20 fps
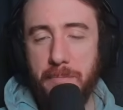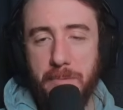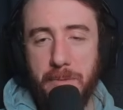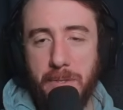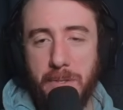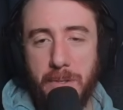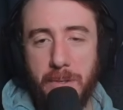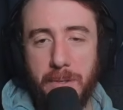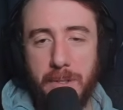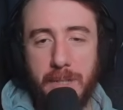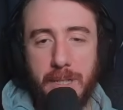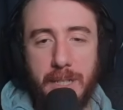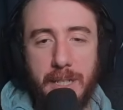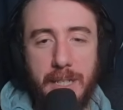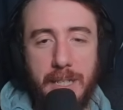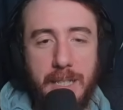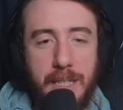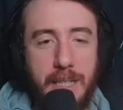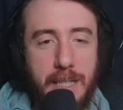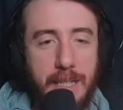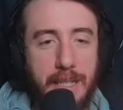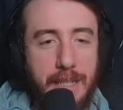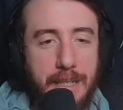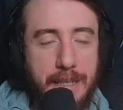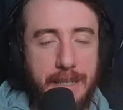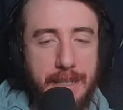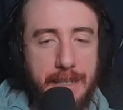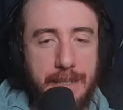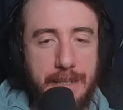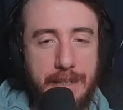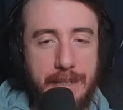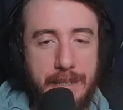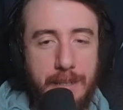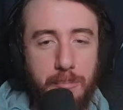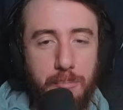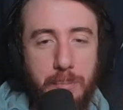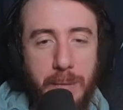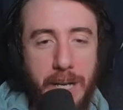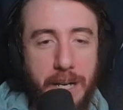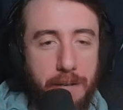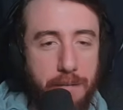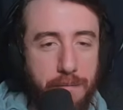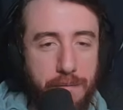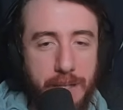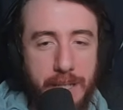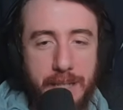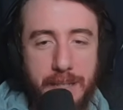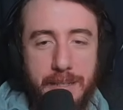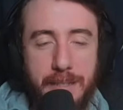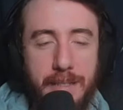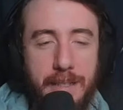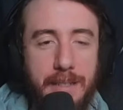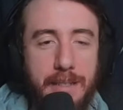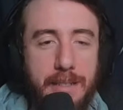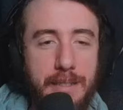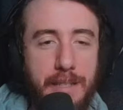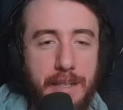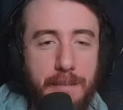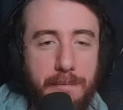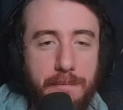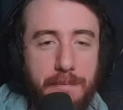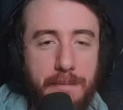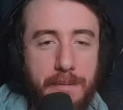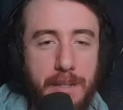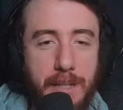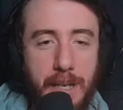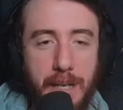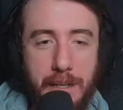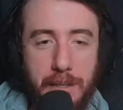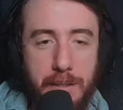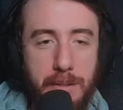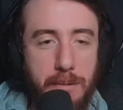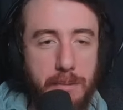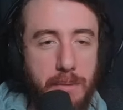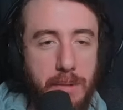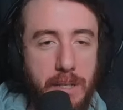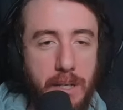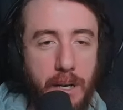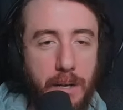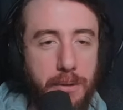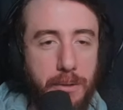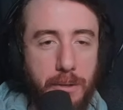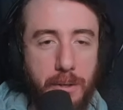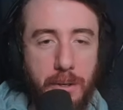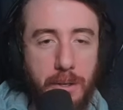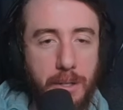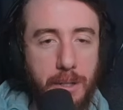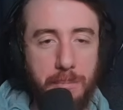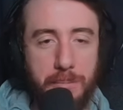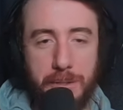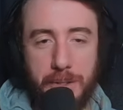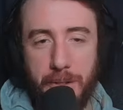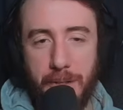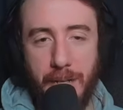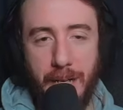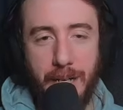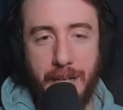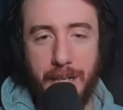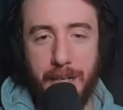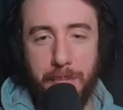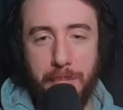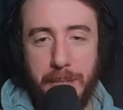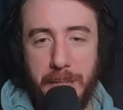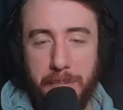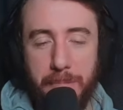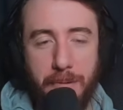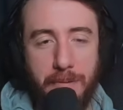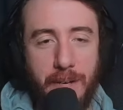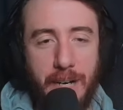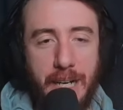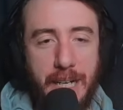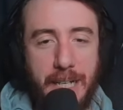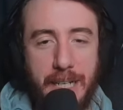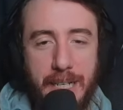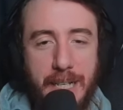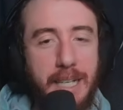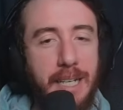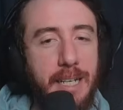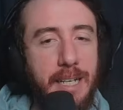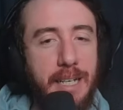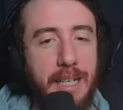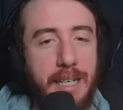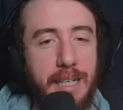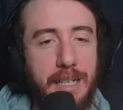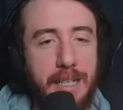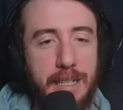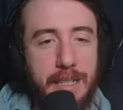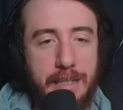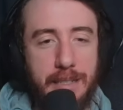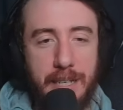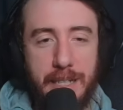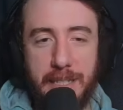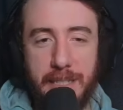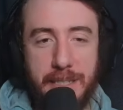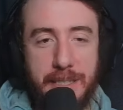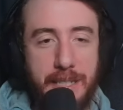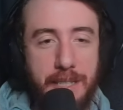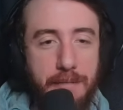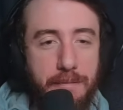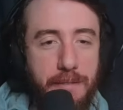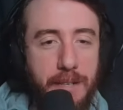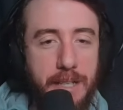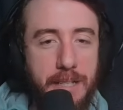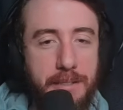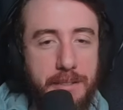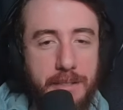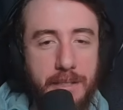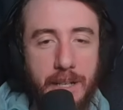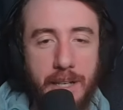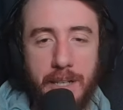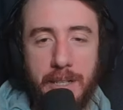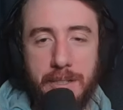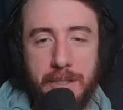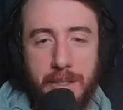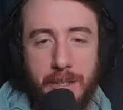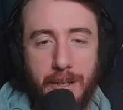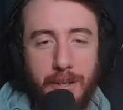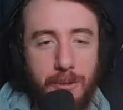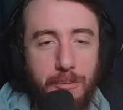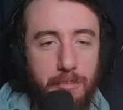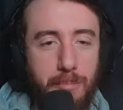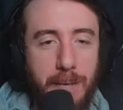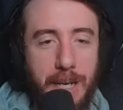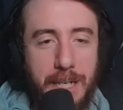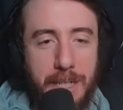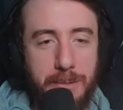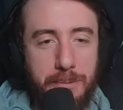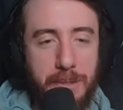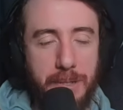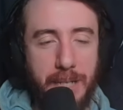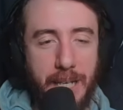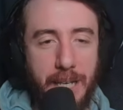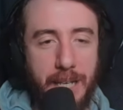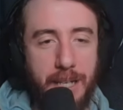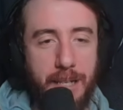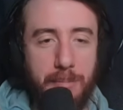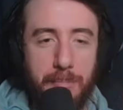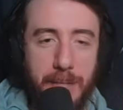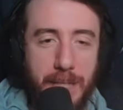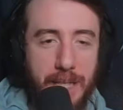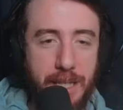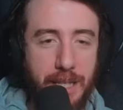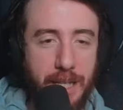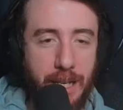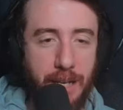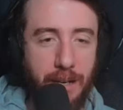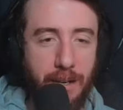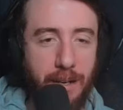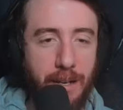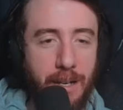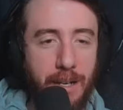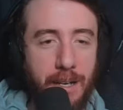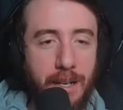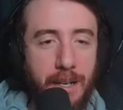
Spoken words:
Certainly a benefit and the other golems are not going to be providing any defense, so might as well get him in there.